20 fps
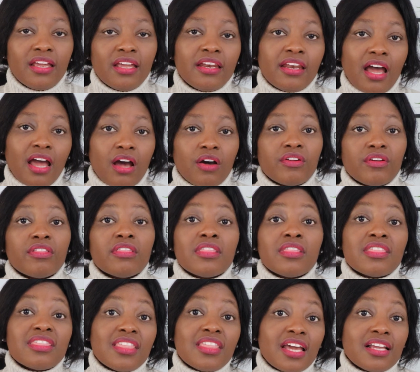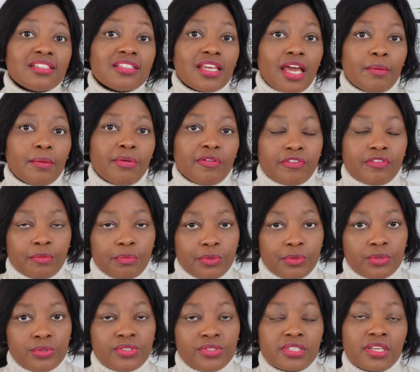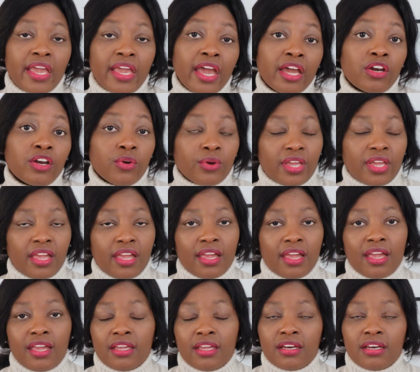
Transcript: Now, the third type of abuse can occur